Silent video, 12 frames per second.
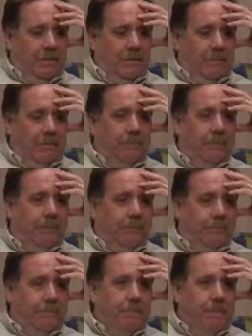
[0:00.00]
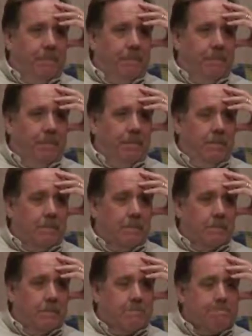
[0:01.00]
Um, Just a
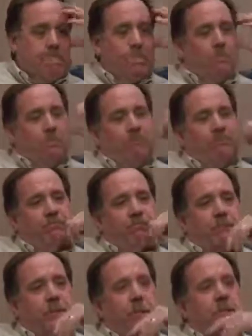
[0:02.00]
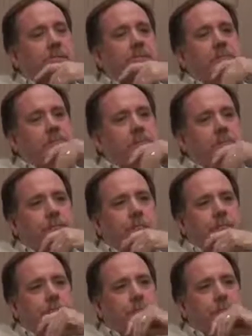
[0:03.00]
couple of questions about uh, your
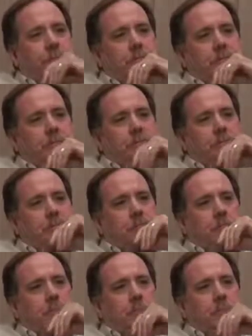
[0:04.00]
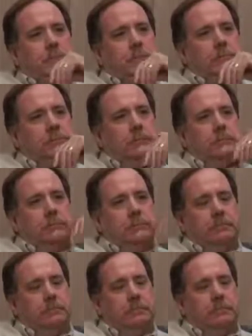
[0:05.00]
role uh, in Atlanta
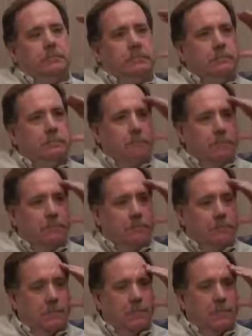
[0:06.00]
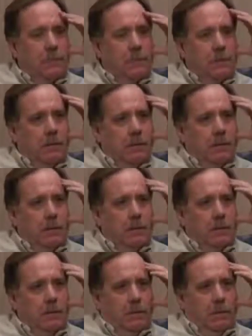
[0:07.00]
as a steward. Now,
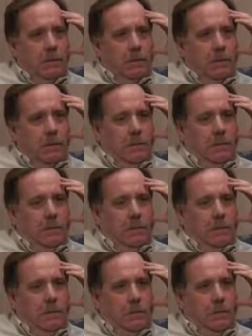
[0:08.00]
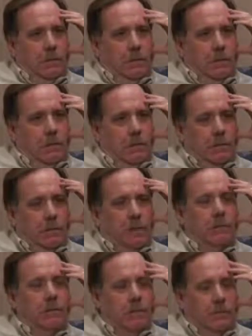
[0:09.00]
was that an elected
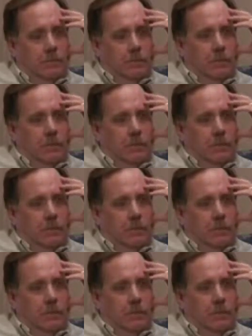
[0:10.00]
position?